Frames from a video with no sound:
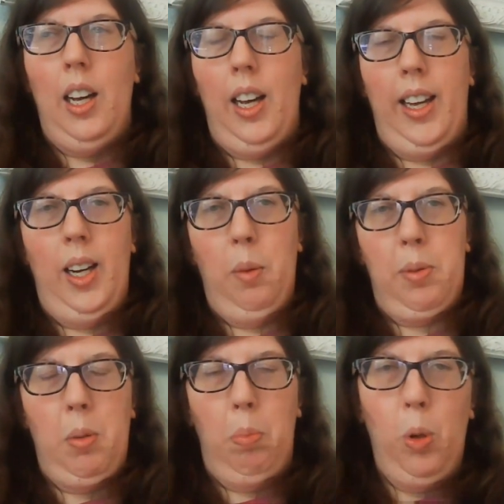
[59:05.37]
and helps
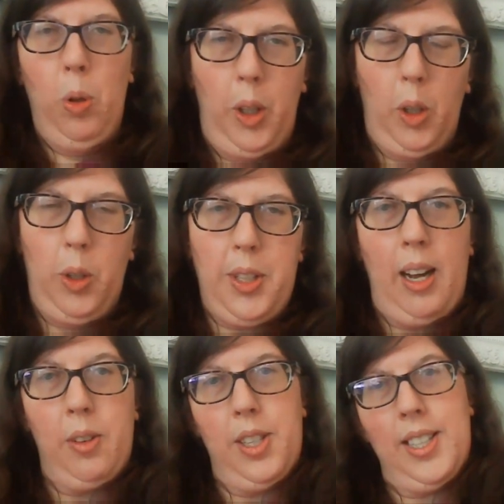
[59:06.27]
them pull the girls
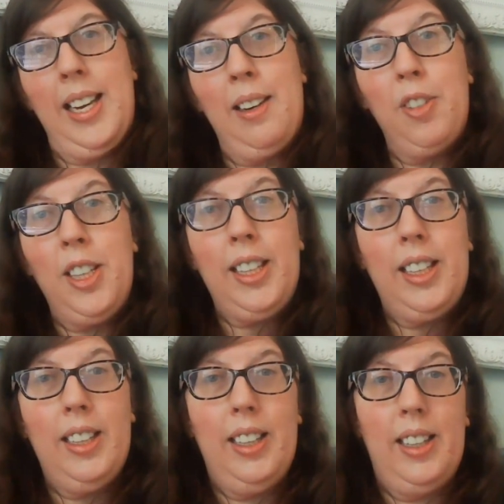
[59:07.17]
out to safety.